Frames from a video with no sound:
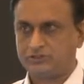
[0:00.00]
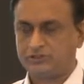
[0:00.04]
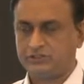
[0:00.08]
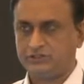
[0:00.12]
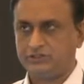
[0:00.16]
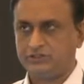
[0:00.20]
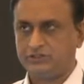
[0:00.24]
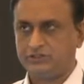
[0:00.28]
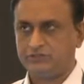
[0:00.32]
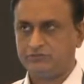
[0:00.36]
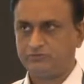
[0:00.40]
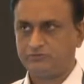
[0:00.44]

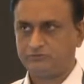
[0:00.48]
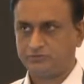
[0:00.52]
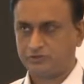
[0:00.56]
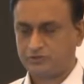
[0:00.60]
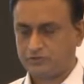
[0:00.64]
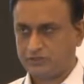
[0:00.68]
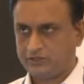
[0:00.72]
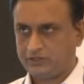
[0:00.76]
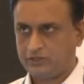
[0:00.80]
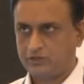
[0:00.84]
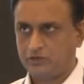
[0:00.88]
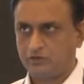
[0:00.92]

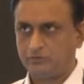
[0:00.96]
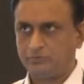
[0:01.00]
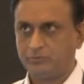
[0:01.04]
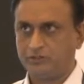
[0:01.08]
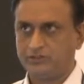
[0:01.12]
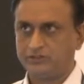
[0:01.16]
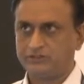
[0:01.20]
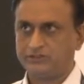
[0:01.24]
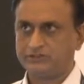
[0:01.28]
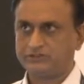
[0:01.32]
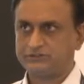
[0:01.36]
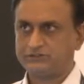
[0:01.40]
340
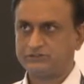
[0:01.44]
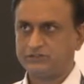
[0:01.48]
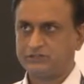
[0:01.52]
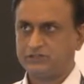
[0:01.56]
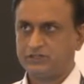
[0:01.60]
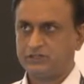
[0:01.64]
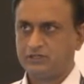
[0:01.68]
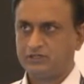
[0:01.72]
kilometers.